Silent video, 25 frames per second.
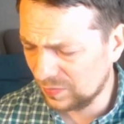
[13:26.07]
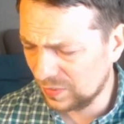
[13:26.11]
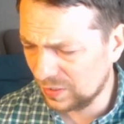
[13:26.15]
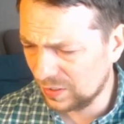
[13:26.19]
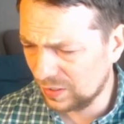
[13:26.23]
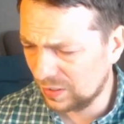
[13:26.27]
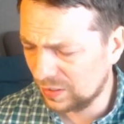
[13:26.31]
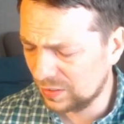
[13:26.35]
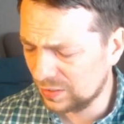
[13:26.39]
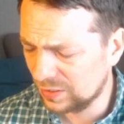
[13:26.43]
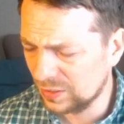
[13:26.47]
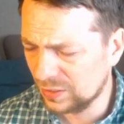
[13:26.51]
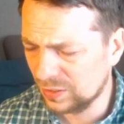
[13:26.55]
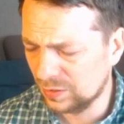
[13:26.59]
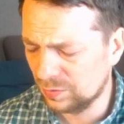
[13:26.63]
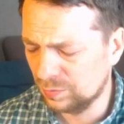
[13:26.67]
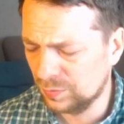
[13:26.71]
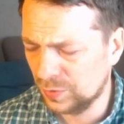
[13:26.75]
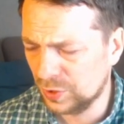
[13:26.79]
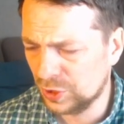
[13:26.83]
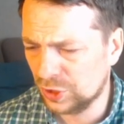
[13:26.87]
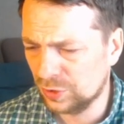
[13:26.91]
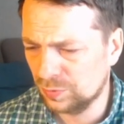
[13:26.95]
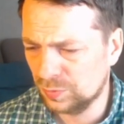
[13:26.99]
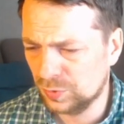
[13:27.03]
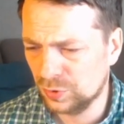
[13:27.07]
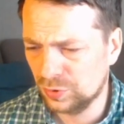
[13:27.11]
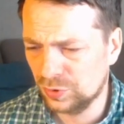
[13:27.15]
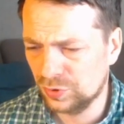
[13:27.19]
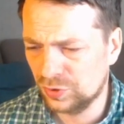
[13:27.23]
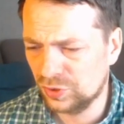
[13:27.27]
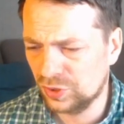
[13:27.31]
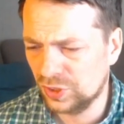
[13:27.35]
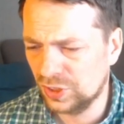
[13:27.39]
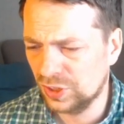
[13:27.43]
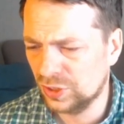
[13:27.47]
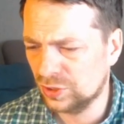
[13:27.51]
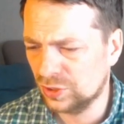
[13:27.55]
I think bishop to
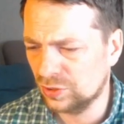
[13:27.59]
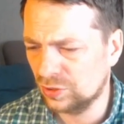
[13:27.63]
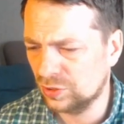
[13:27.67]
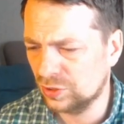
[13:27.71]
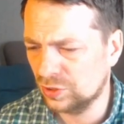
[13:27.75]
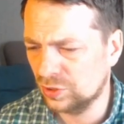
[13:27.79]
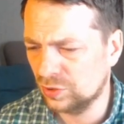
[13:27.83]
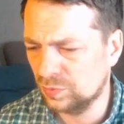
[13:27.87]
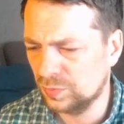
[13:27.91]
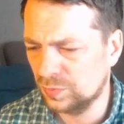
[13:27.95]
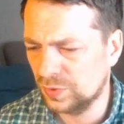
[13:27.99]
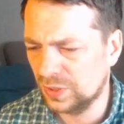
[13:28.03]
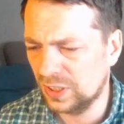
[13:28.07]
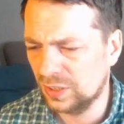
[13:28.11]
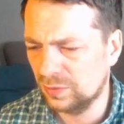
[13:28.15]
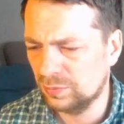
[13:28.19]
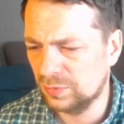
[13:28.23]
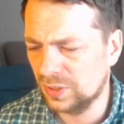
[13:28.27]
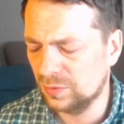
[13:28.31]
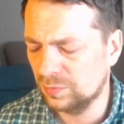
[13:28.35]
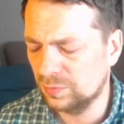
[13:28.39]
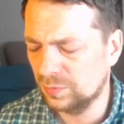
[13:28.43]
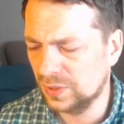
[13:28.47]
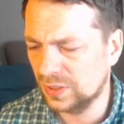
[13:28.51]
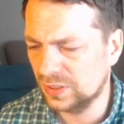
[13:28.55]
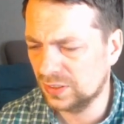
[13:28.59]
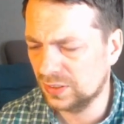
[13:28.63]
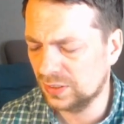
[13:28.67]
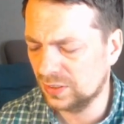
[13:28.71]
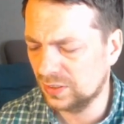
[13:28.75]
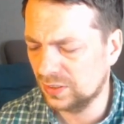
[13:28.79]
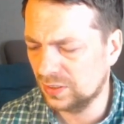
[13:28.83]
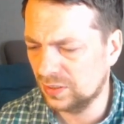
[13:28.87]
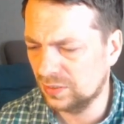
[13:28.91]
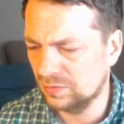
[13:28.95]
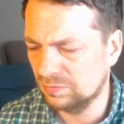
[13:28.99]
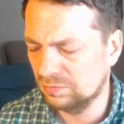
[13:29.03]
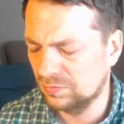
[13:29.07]
e3 is also playable, but
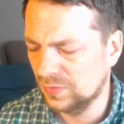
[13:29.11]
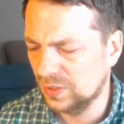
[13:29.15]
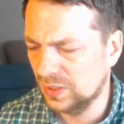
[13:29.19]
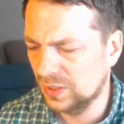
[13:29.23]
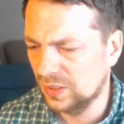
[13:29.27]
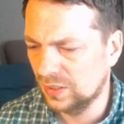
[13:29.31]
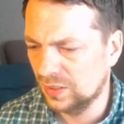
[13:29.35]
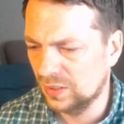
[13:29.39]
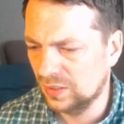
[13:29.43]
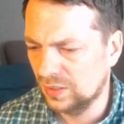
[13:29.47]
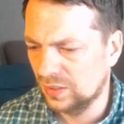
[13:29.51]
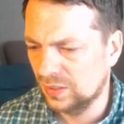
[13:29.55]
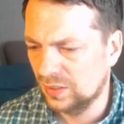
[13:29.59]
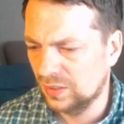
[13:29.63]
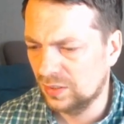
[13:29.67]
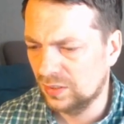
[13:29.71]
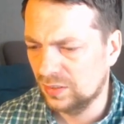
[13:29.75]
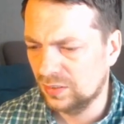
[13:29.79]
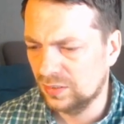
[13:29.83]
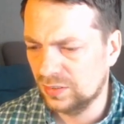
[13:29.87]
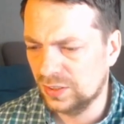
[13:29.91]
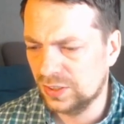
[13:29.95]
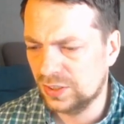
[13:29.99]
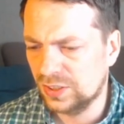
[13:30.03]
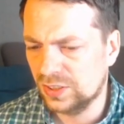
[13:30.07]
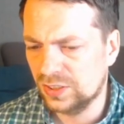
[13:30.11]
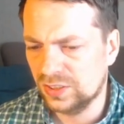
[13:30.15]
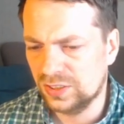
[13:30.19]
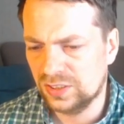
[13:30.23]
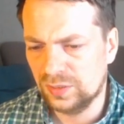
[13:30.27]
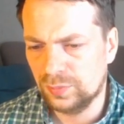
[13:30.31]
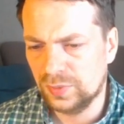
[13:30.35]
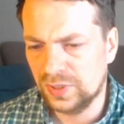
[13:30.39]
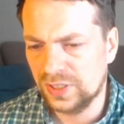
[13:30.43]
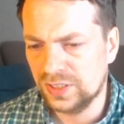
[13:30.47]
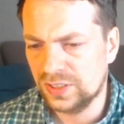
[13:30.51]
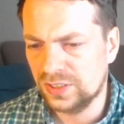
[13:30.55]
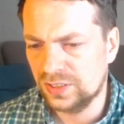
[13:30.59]
this is the
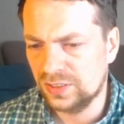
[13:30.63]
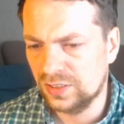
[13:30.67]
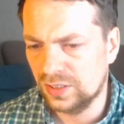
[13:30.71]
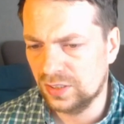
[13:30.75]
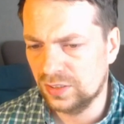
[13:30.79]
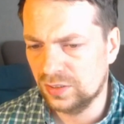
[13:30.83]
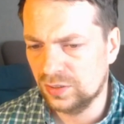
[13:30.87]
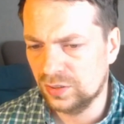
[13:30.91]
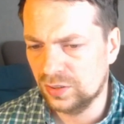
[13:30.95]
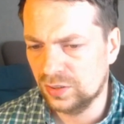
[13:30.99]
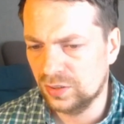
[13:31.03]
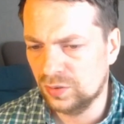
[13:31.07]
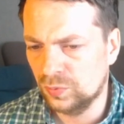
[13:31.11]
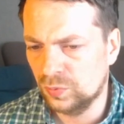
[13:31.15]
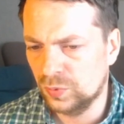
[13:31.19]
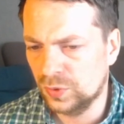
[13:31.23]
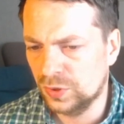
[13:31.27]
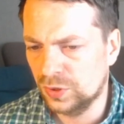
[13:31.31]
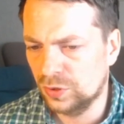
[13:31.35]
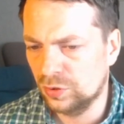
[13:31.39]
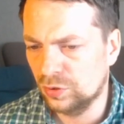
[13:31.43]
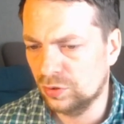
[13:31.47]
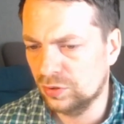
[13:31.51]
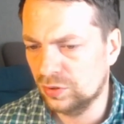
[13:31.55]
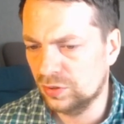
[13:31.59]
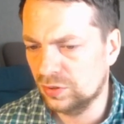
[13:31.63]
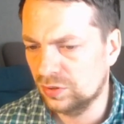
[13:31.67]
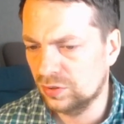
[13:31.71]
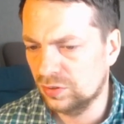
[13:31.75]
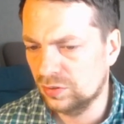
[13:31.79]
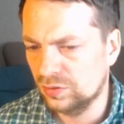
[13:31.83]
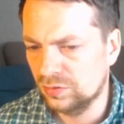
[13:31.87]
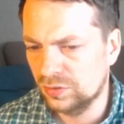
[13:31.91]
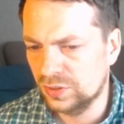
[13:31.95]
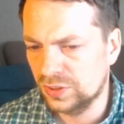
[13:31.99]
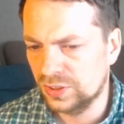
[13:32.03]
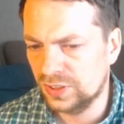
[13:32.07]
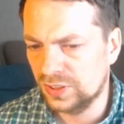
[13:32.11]
best, and we don't
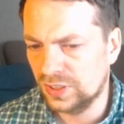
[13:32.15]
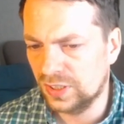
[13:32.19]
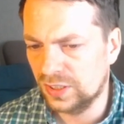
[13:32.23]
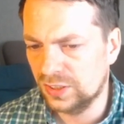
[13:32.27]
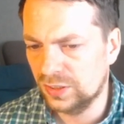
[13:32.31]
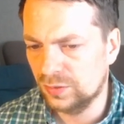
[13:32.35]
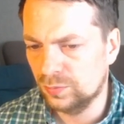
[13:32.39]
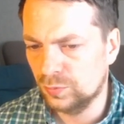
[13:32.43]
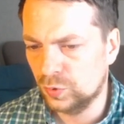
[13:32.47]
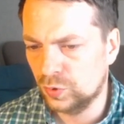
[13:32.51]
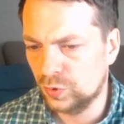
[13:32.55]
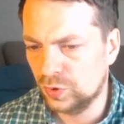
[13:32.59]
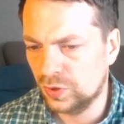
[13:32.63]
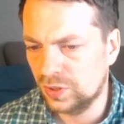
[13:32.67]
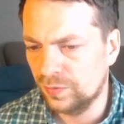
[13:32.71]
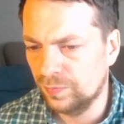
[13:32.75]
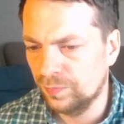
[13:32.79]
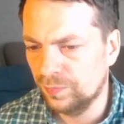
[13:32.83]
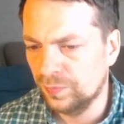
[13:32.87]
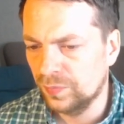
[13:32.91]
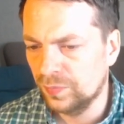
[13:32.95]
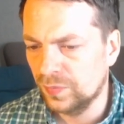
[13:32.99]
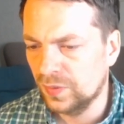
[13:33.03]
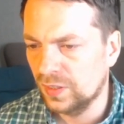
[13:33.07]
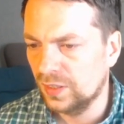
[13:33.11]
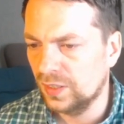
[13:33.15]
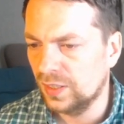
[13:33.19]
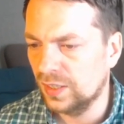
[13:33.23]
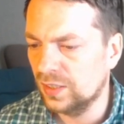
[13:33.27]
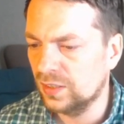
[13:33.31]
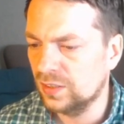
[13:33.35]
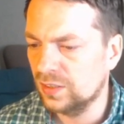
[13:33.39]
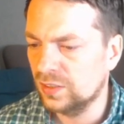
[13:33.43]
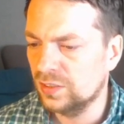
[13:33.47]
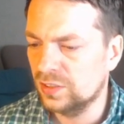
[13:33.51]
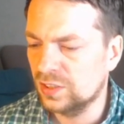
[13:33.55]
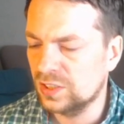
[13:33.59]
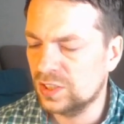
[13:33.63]
study more.
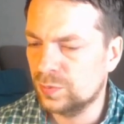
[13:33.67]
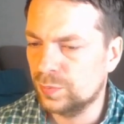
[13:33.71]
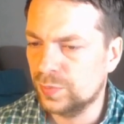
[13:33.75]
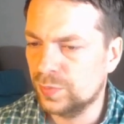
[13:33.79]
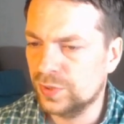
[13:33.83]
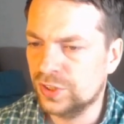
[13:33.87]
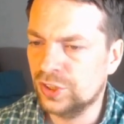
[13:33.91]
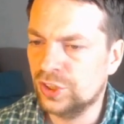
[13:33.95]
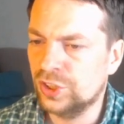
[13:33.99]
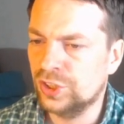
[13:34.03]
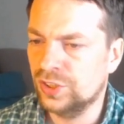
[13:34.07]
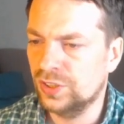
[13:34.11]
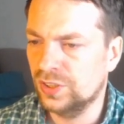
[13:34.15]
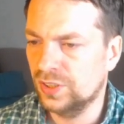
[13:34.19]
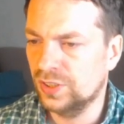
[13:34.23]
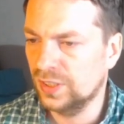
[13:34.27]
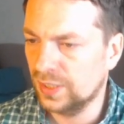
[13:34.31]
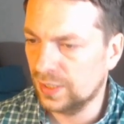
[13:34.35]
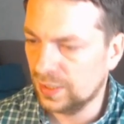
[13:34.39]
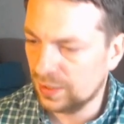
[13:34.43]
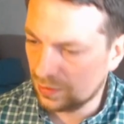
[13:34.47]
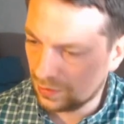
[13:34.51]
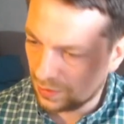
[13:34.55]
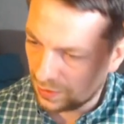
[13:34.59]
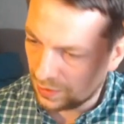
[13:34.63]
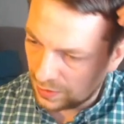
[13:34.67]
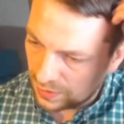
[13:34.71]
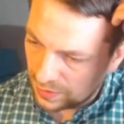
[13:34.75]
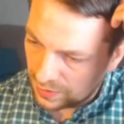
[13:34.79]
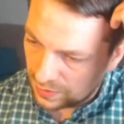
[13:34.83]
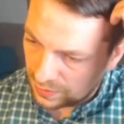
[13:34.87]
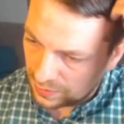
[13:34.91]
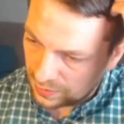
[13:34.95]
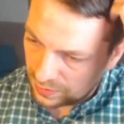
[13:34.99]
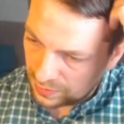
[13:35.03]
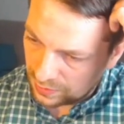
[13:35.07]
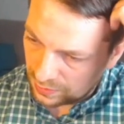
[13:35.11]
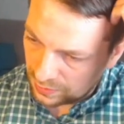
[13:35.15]
And in this position again,
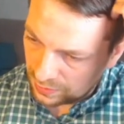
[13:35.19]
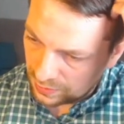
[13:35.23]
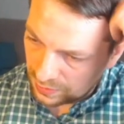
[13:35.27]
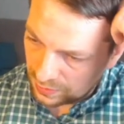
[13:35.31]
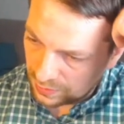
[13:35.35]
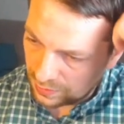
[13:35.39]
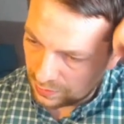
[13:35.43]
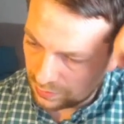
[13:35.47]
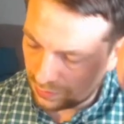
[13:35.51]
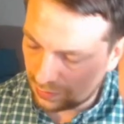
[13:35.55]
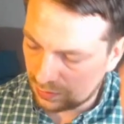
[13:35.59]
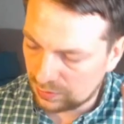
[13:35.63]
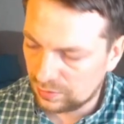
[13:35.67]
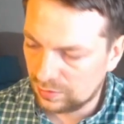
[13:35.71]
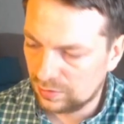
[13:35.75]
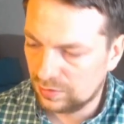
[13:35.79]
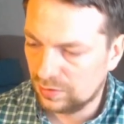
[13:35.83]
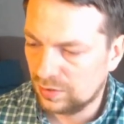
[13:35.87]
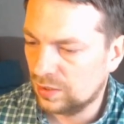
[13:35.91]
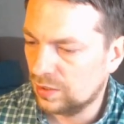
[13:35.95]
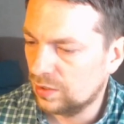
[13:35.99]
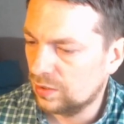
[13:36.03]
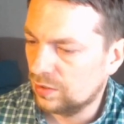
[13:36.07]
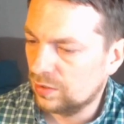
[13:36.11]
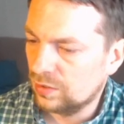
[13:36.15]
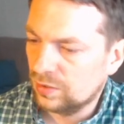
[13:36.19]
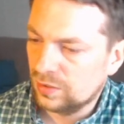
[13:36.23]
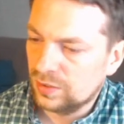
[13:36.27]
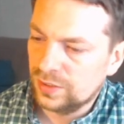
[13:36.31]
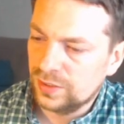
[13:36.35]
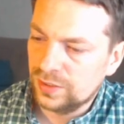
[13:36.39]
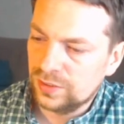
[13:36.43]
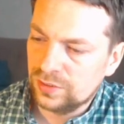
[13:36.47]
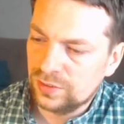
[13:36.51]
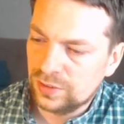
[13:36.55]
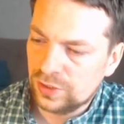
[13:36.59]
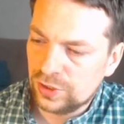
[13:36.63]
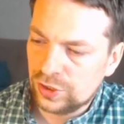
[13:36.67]

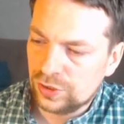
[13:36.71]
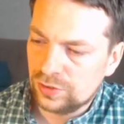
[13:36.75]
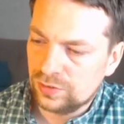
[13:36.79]
in the